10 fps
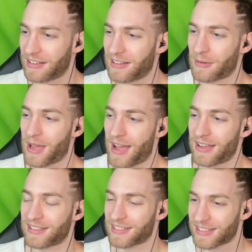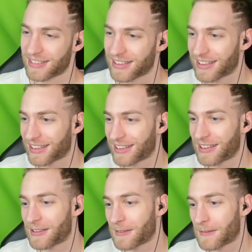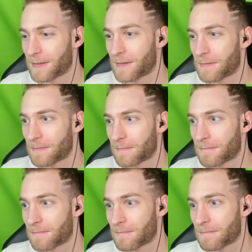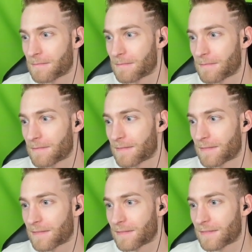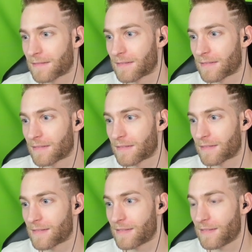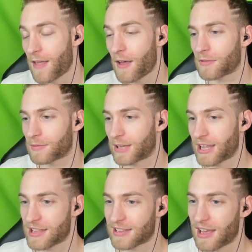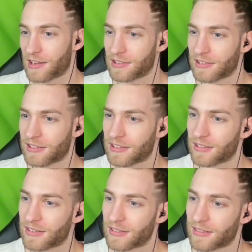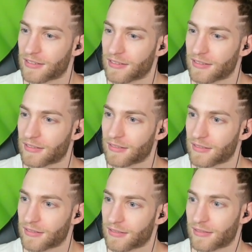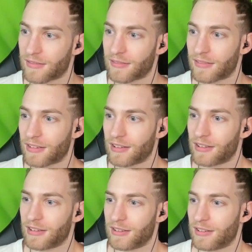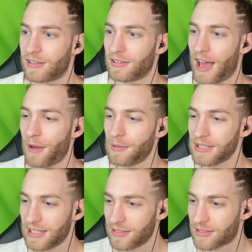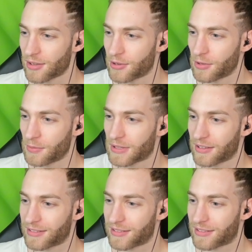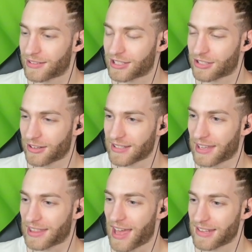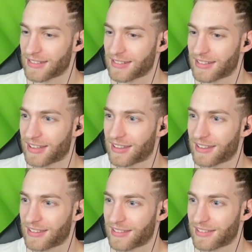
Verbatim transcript: Zigzag sees that Tex finished the shoe, and so he puts him in a cell. Oh, get in the cell. Never see the princess again. How does he so good with the strings like that? Me too.